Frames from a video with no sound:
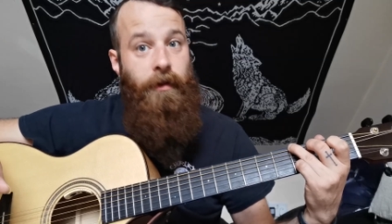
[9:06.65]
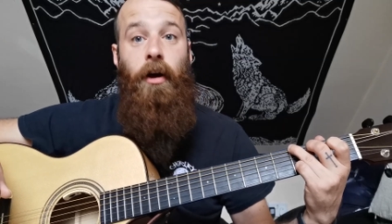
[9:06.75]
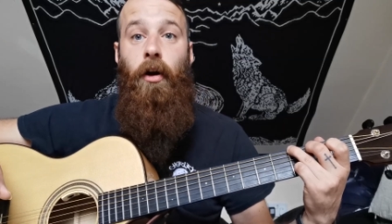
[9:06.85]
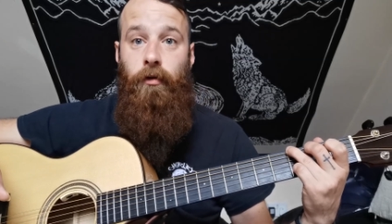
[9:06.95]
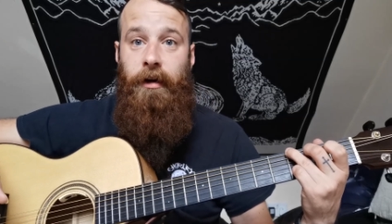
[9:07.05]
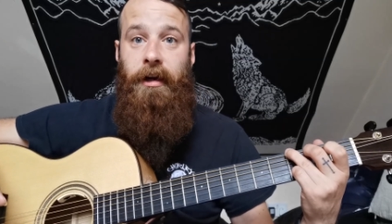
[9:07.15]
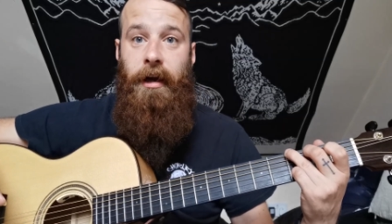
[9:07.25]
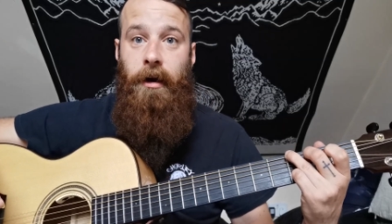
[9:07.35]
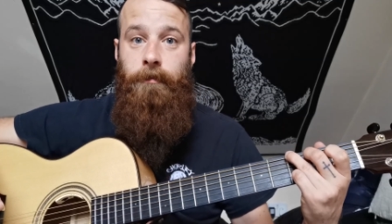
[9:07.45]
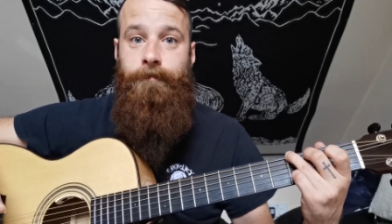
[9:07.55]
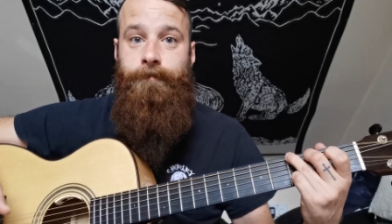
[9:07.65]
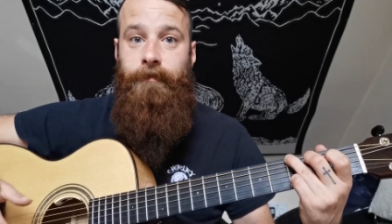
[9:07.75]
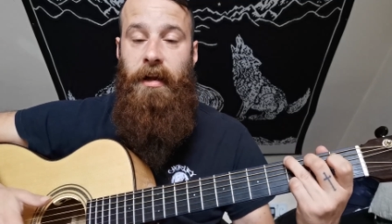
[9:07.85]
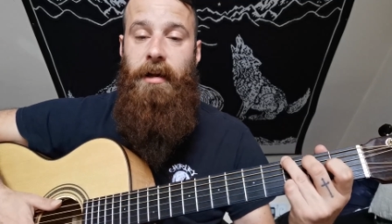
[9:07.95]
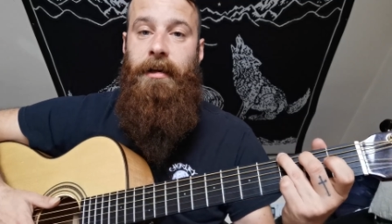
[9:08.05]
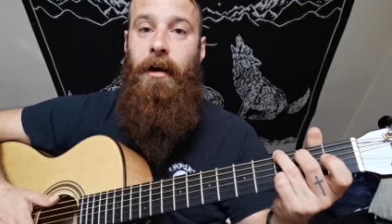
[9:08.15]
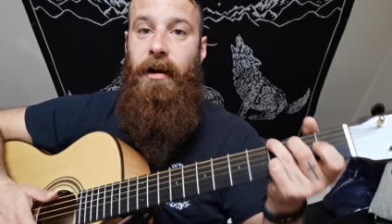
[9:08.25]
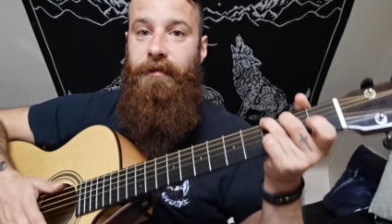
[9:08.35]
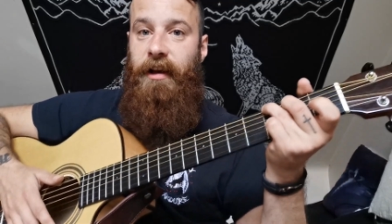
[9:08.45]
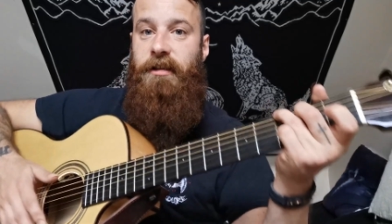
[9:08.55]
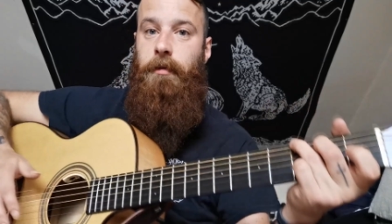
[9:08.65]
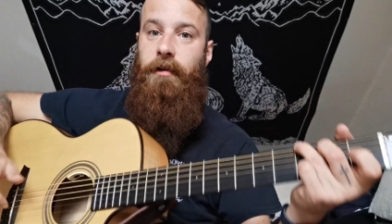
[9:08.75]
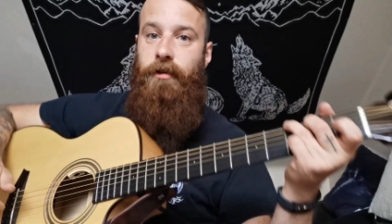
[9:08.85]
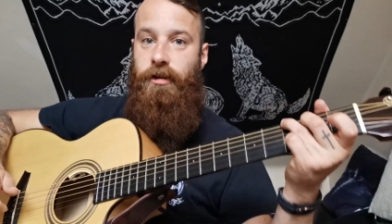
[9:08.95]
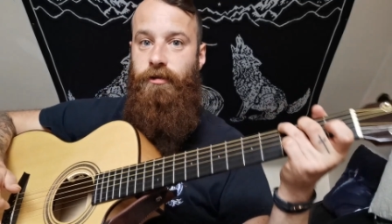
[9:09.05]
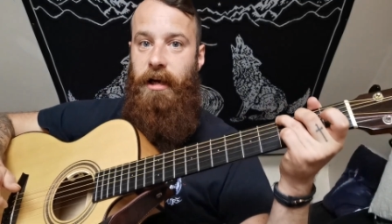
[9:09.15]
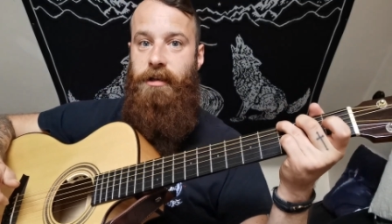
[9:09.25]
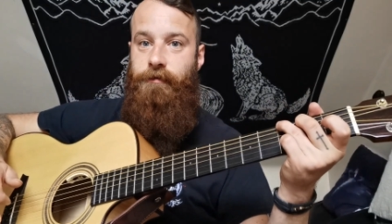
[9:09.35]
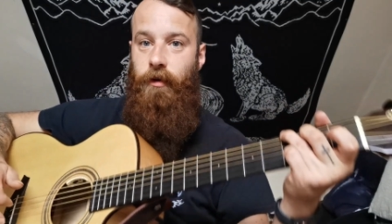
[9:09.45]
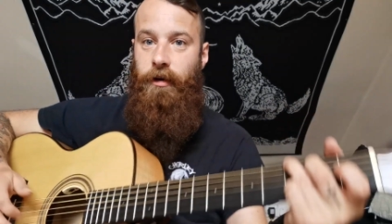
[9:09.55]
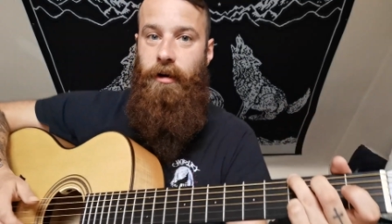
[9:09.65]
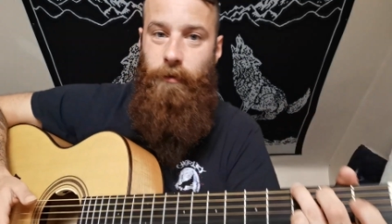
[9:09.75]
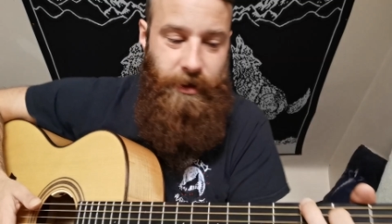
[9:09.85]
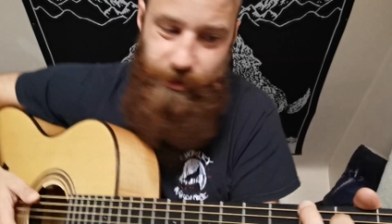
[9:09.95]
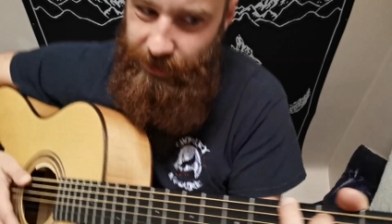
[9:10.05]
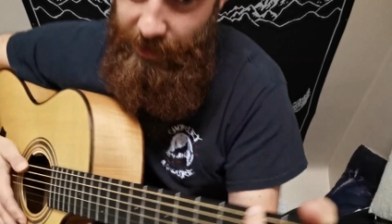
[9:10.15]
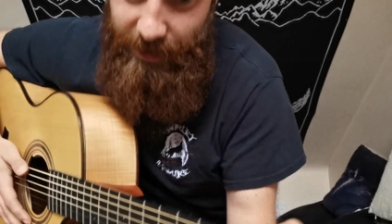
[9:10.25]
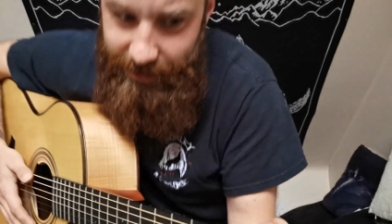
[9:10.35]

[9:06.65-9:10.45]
They all ring out. Now if that's a bit of a stretch for you, which